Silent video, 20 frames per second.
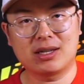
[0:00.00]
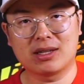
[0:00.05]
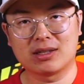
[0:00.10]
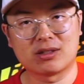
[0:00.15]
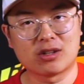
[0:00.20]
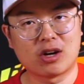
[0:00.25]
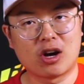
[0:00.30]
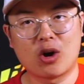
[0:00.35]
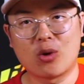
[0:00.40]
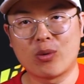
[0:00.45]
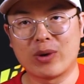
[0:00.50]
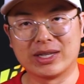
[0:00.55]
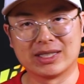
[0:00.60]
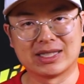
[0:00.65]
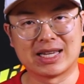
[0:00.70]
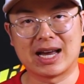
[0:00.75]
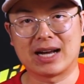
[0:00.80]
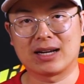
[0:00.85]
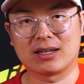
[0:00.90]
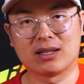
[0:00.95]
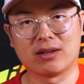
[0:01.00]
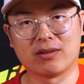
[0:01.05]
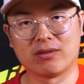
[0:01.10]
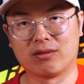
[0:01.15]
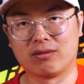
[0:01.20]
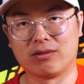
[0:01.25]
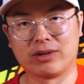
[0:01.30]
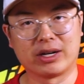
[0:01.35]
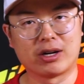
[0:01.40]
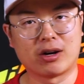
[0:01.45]
it's always active
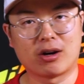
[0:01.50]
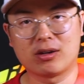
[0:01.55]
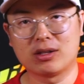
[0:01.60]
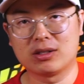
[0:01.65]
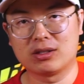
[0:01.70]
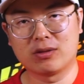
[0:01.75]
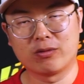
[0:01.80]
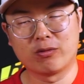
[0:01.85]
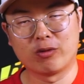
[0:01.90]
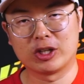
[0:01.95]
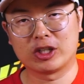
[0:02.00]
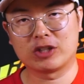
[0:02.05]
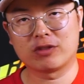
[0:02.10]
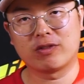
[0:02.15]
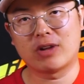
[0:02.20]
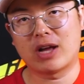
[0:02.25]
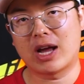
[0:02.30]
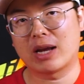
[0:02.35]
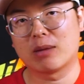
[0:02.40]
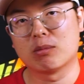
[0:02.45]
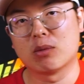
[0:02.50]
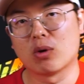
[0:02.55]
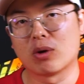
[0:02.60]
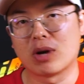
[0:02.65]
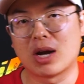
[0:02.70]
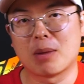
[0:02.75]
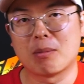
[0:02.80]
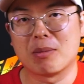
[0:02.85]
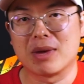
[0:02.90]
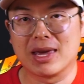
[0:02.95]
regardless of which flying mode
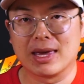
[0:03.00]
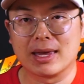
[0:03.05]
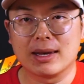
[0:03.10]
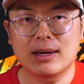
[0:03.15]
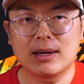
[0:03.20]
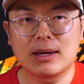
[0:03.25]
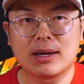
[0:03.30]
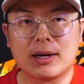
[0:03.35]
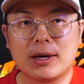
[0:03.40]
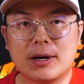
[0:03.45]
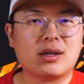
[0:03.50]
I'm in.